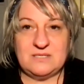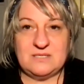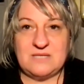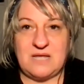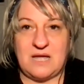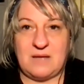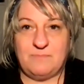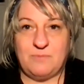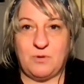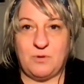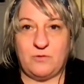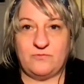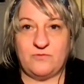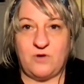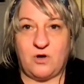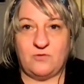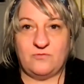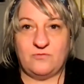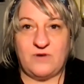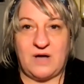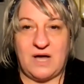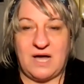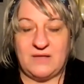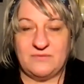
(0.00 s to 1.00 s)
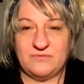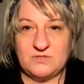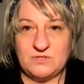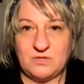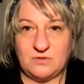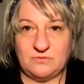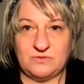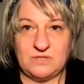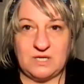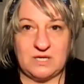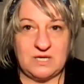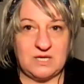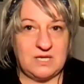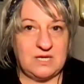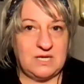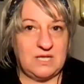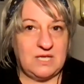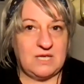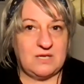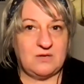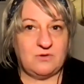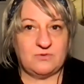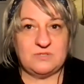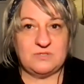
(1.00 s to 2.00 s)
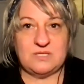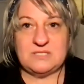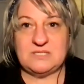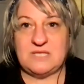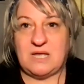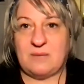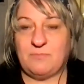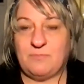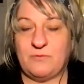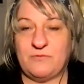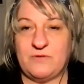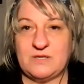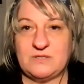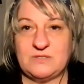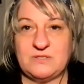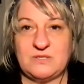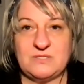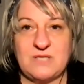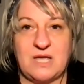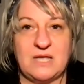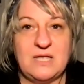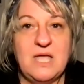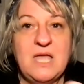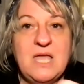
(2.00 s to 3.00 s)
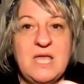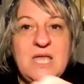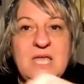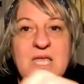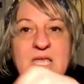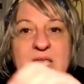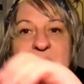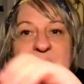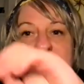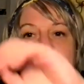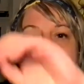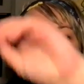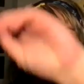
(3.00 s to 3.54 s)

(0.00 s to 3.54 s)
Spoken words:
type of hands-on technique or this type of exercise. It's